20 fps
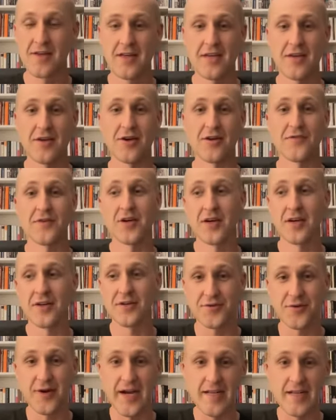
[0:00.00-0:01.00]
you know, if they're going to
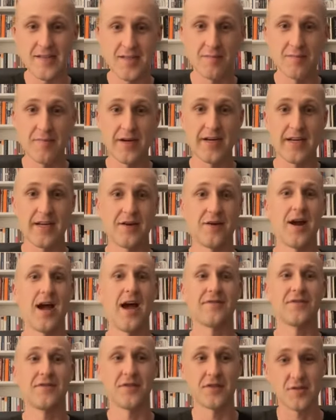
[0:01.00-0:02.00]
train somebody or
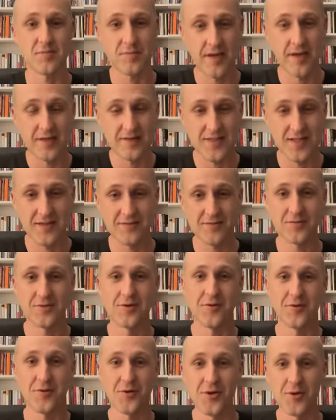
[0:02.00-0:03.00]
have to explain stuff
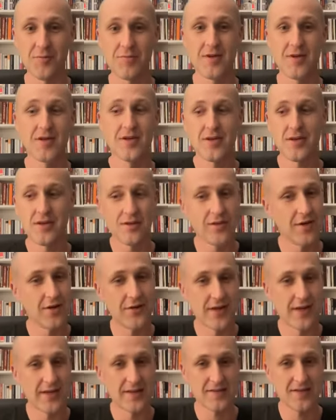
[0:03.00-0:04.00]
to a group, you
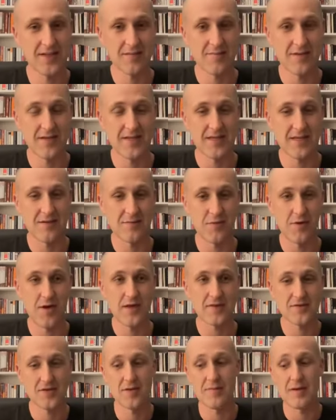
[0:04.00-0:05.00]
know that it's going
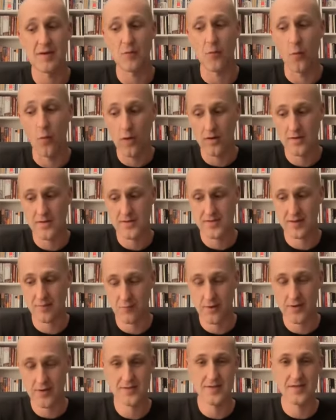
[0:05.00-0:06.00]
to be worse
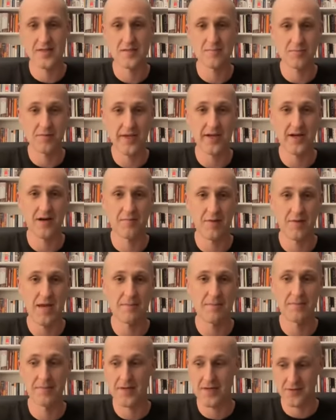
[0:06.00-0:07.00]
than what's displayed on
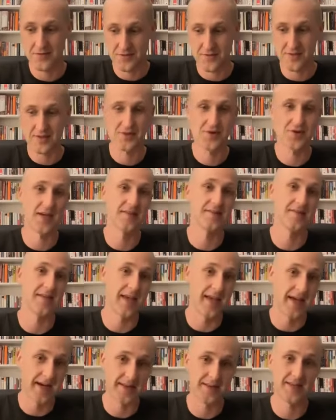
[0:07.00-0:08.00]
paper because you get a chance
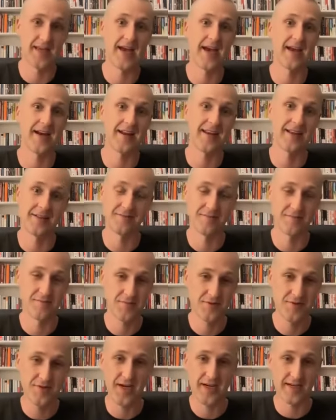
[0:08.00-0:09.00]
to edit that and
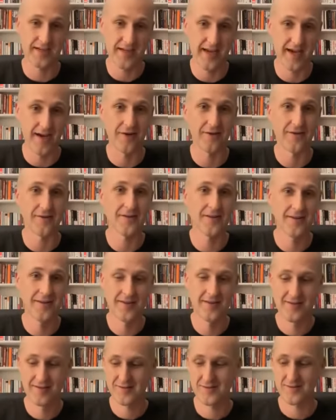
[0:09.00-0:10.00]
cut it down.
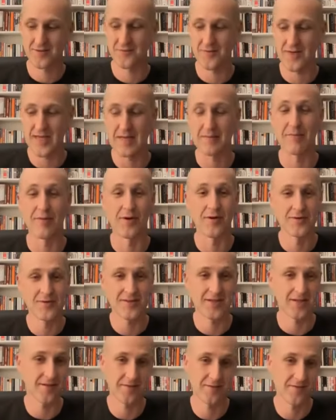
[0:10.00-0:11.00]
So if in
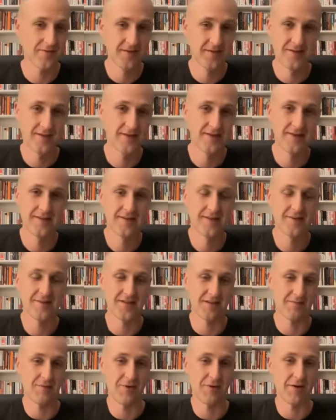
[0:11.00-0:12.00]
person, it's going to be way